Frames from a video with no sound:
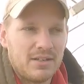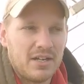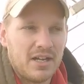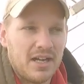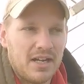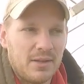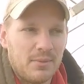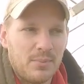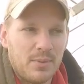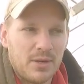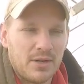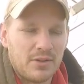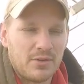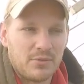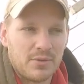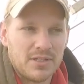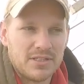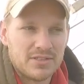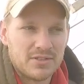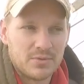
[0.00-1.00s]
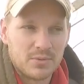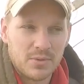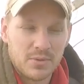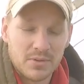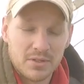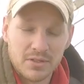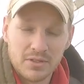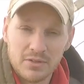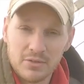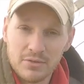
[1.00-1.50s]
kind of part of the reasons we
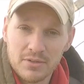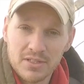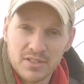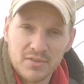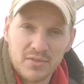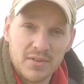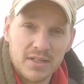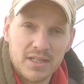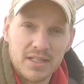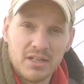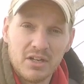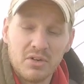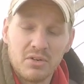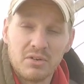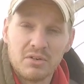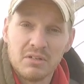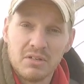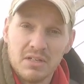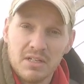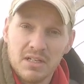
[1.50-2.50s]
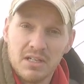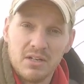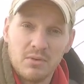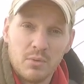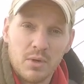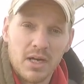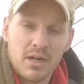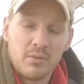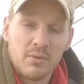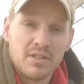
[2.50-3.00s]
wanted to do this video and,
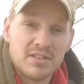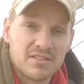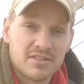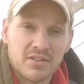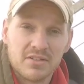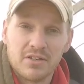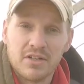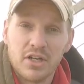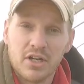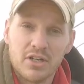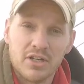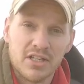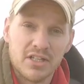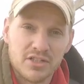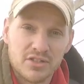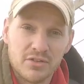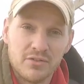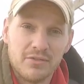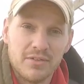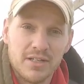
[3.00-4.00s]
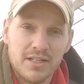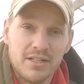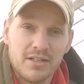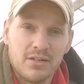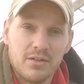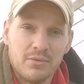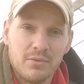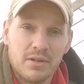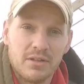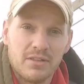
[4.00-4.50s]
and why we started our initial
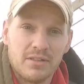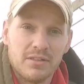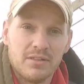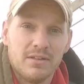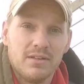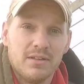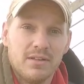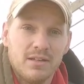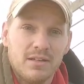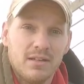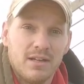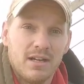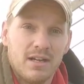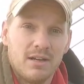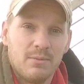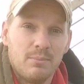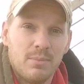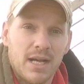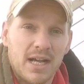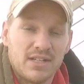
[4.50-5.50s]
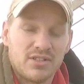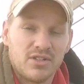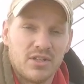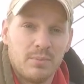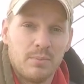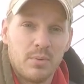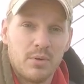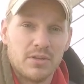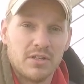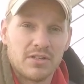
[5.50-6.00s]
video with uh,
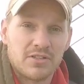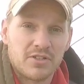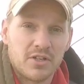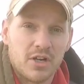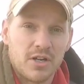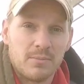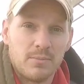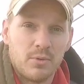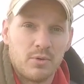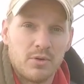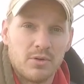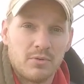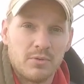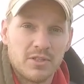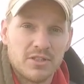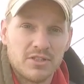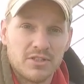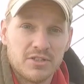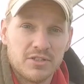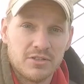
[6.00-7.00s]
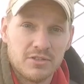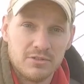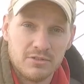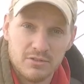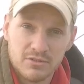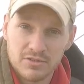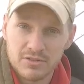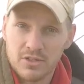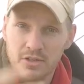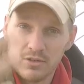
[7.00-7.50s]
actually putting the tarp on, which
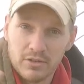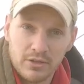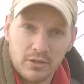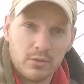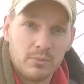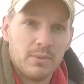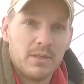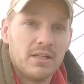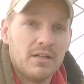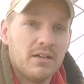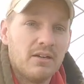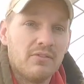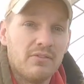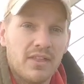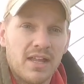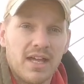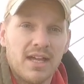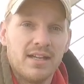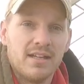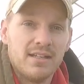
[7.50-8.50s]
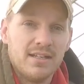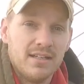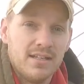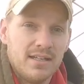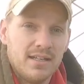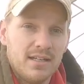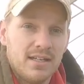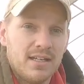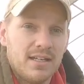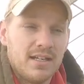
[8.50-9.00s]
you saw a little bit of that
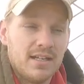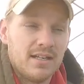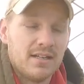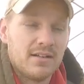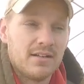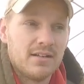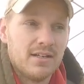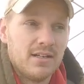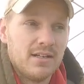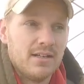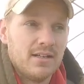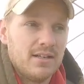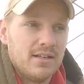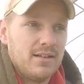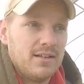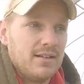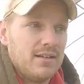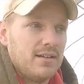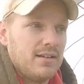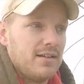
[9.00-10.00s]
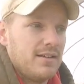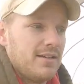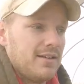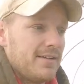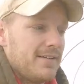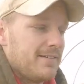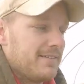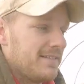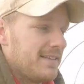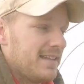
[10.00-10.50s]
in here,
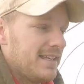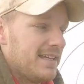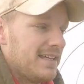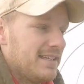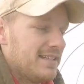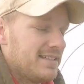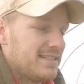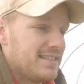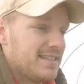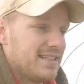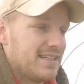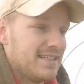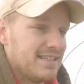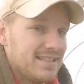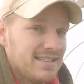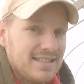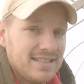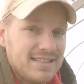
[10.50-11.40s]
uh, is that